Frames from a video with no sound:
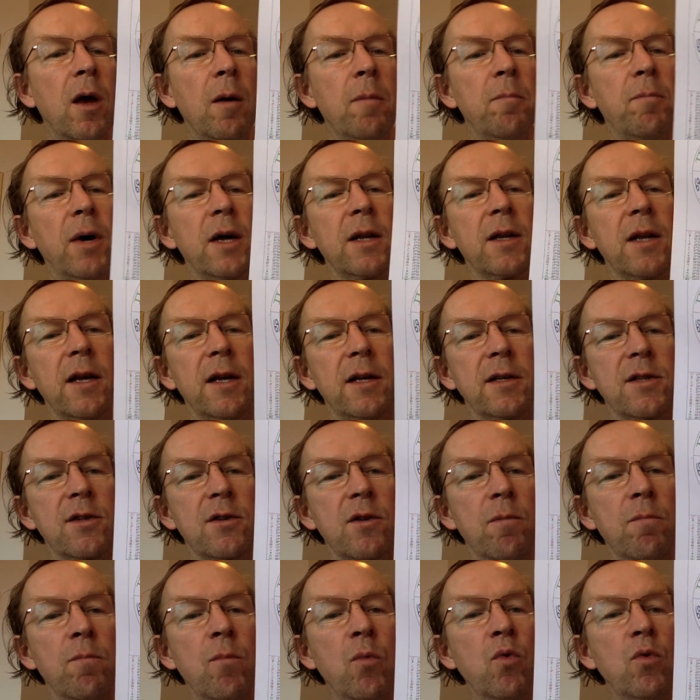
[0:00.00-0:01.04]
But as
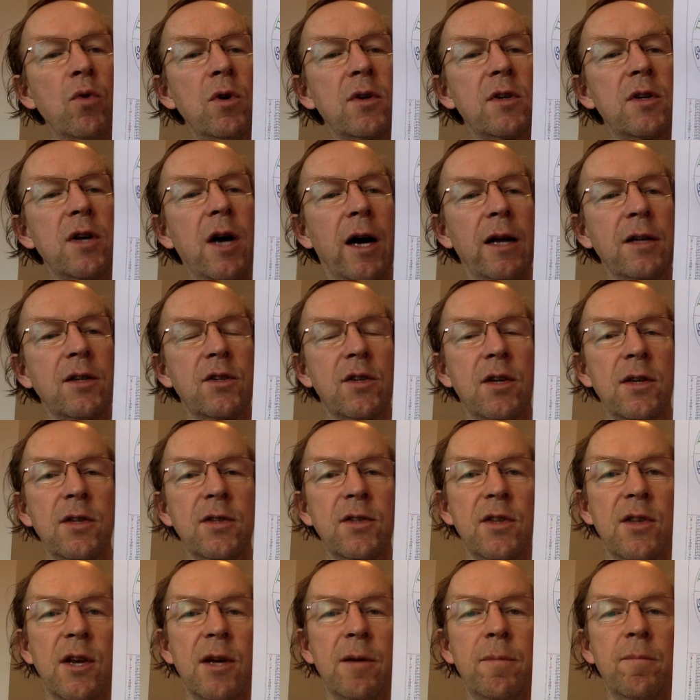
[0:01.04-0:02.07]
the moon
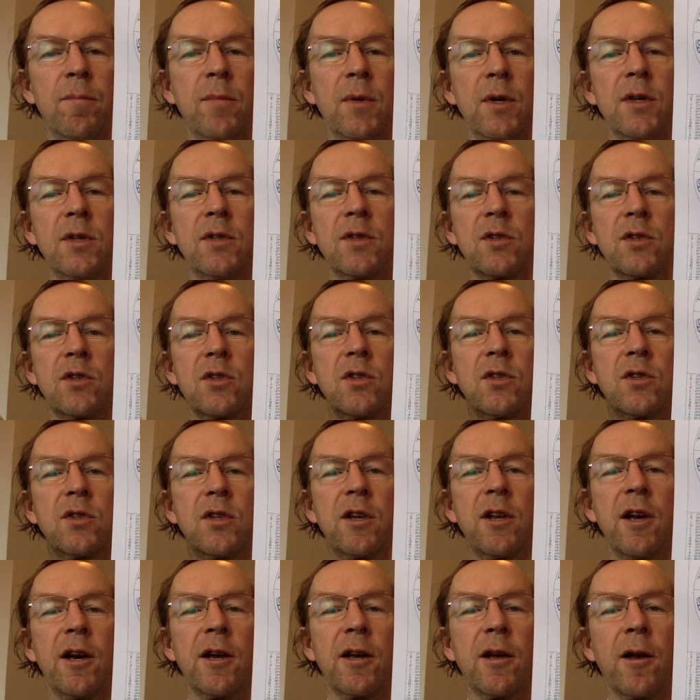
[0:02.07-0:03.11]
touches them, it's just
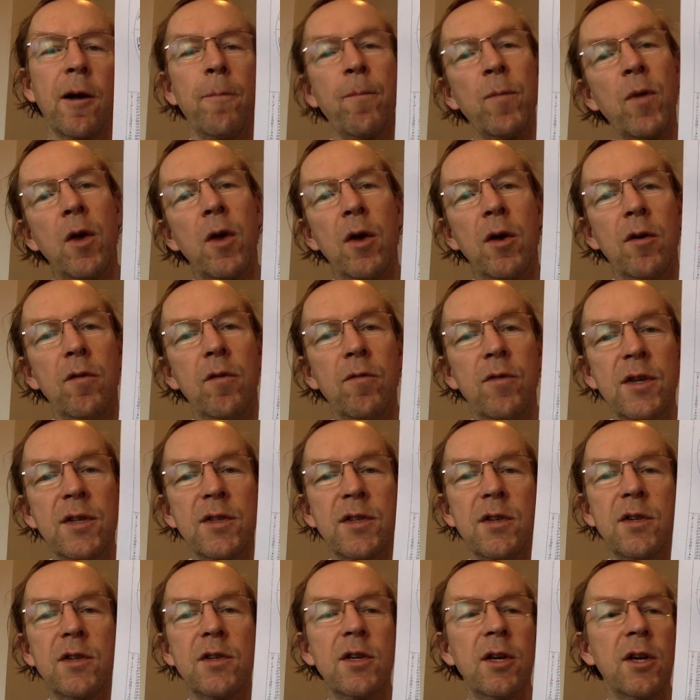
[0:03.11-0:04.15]
like
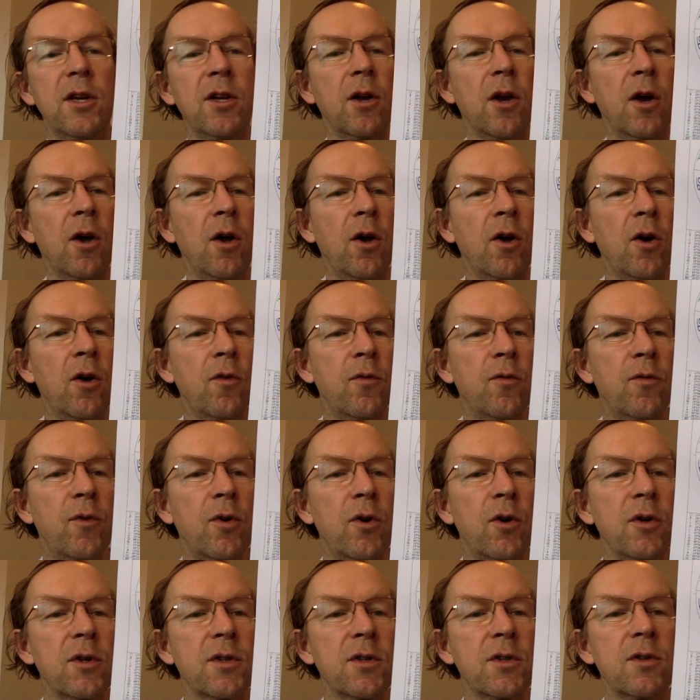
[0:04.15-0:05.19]
visiting
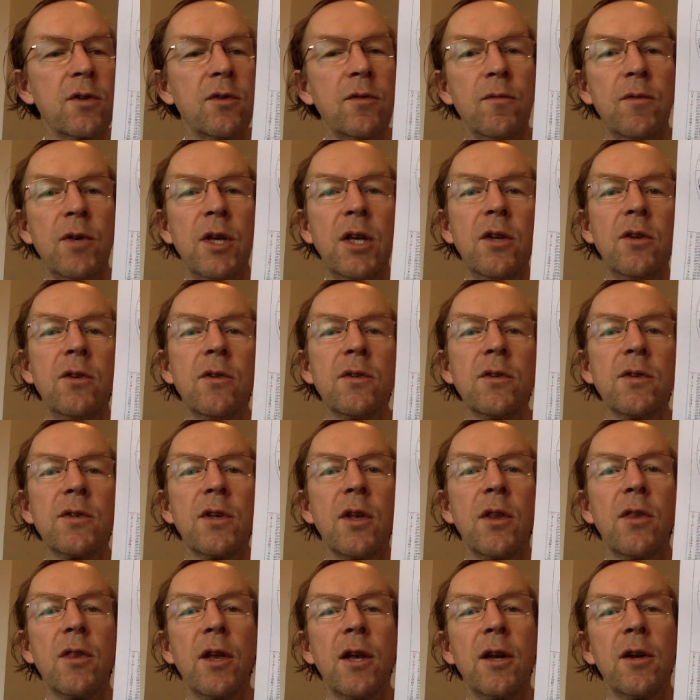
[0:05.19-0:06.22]
first Venus
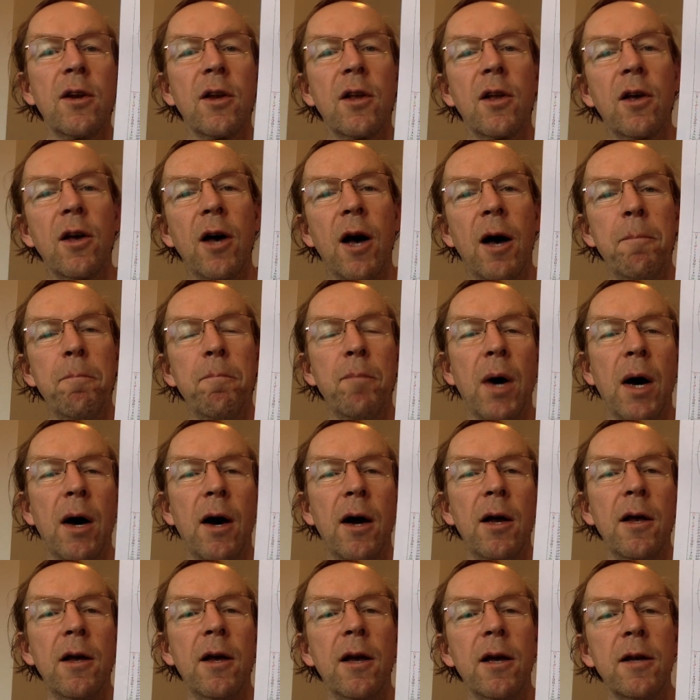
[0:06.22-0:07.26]
and then come
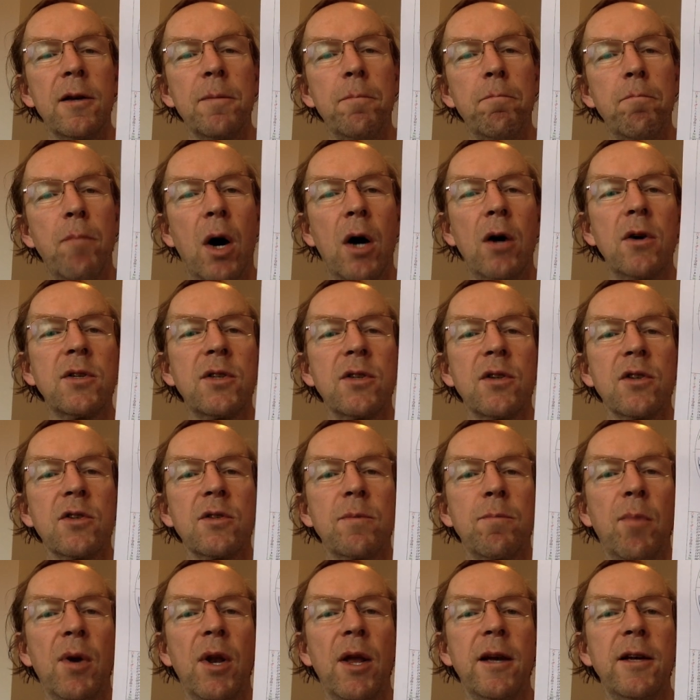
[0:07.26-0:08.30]
by at Mars's
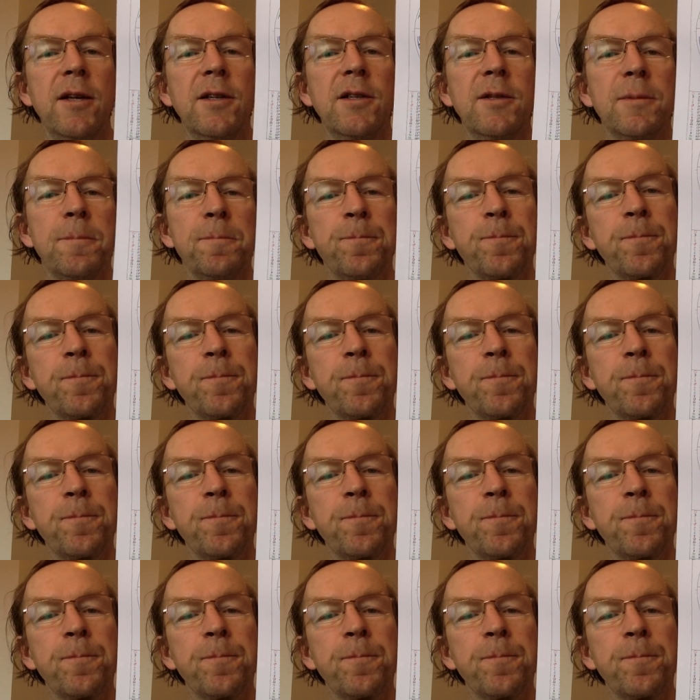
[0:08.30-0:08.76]
place